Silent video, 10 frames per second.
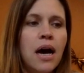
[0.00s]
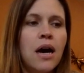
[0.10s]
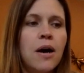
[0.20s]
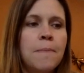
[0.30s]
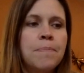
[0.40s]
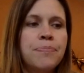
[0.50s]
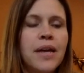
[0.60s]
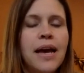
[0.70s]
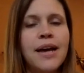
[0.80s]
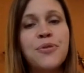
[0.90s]

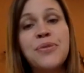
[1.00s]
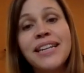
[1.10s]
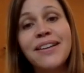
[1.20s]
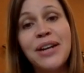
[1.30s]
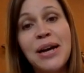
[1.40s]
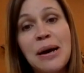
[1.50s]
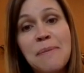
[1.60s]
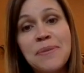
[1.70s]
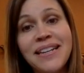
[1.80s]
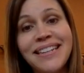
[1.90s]
I don't want to give it
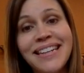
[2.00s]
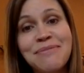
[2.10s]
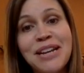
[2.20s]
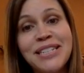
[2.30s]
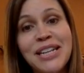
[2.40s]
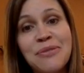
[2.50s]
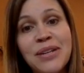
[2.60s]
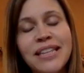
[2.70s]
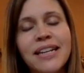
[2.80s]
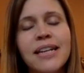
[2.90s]
up. I'm not done
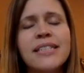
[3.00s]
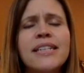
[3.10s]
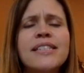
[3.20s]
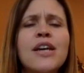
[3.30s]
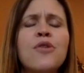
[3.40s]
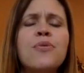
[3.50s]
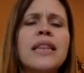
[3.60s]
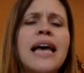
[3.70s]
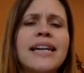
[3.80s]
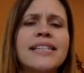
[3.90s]
with it because it is so
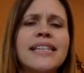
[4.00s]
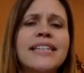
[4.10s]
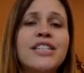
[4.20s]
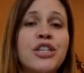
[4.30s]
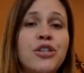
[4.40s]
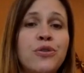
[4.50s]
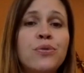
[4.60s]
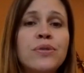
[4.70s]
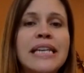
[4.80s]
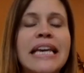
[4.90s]
relaxing to
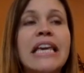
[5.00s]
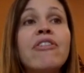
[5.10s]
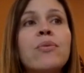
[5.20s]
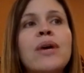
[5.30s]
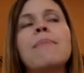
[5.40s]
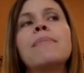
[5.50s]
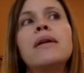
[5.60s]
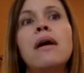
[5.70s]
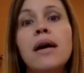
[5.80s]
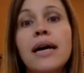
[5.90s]
use. Even when I'm
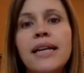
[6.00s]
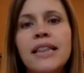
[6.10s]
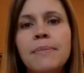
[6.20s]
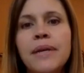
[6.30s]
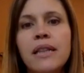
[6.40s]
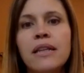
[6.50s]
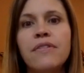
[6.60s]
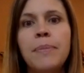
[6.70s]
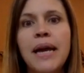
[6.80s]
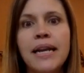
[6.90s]
not in the middle of
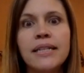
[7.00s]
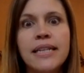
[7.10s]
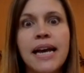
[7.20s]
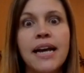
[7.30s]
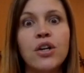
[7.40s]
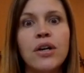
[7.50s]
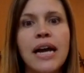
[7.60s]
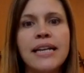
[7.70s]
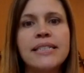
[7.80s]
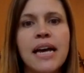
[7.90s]
a panic attack or
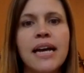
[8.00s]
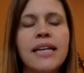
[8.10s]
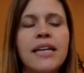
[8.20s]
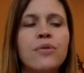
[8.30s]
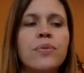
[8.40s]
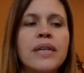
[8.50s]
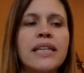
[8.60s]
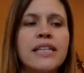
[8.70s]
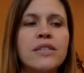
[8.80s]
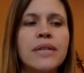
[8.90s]
anxiety, it
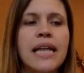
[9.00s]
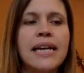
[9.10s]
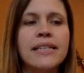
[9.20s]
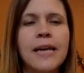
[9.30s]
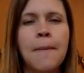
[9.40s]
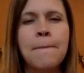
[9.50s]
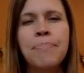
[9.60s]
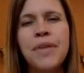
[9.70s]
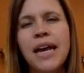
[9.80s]
really is relaxing.